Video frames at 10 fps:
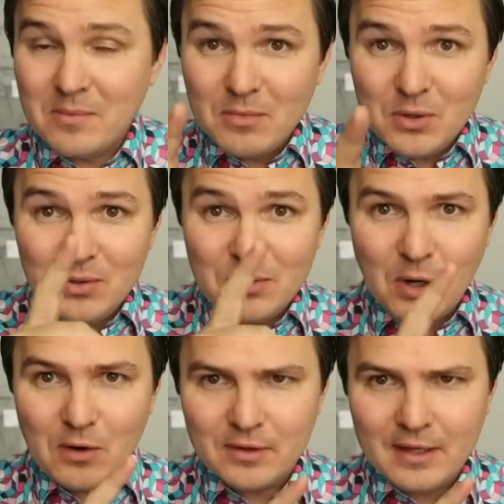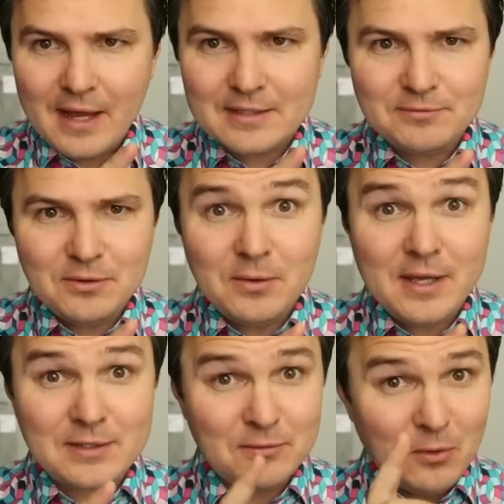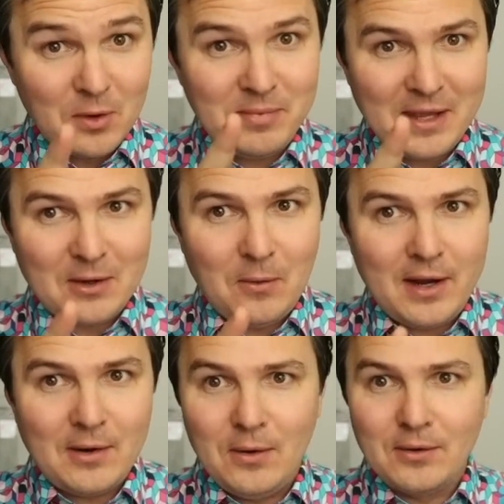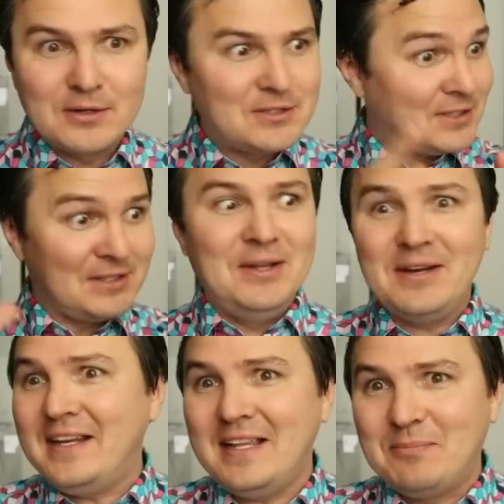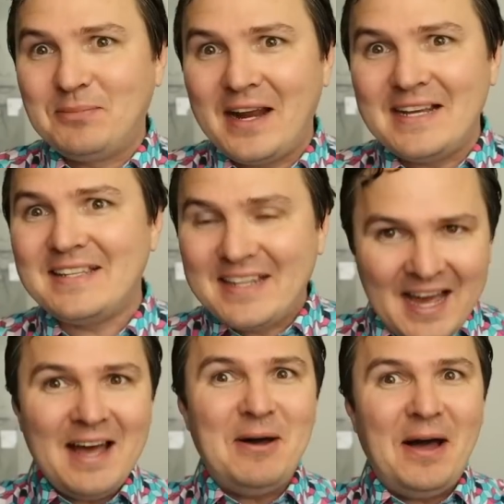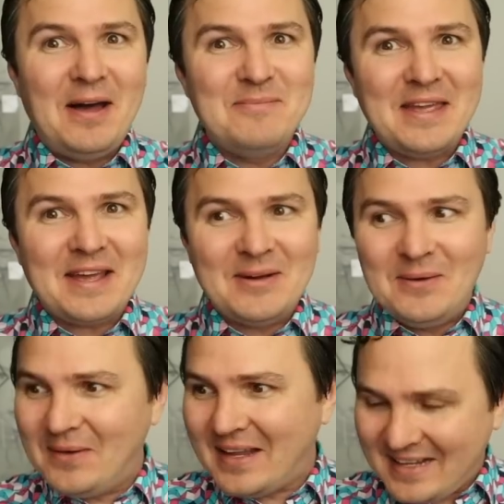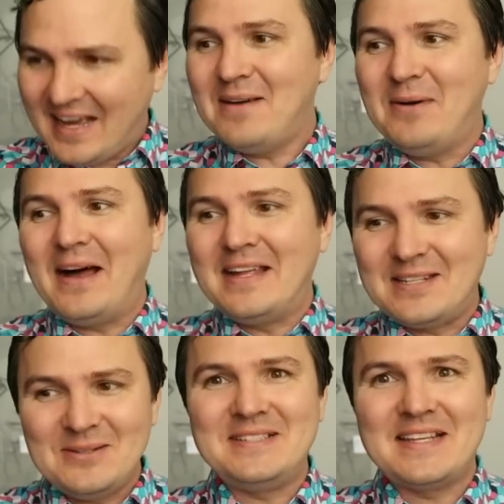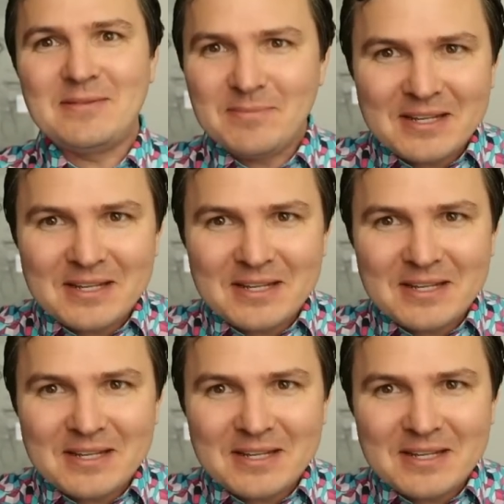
The mood over the last few weeks for Bitcoin holders, just looking at the price, like, come on, Bitcoin, come on, do something.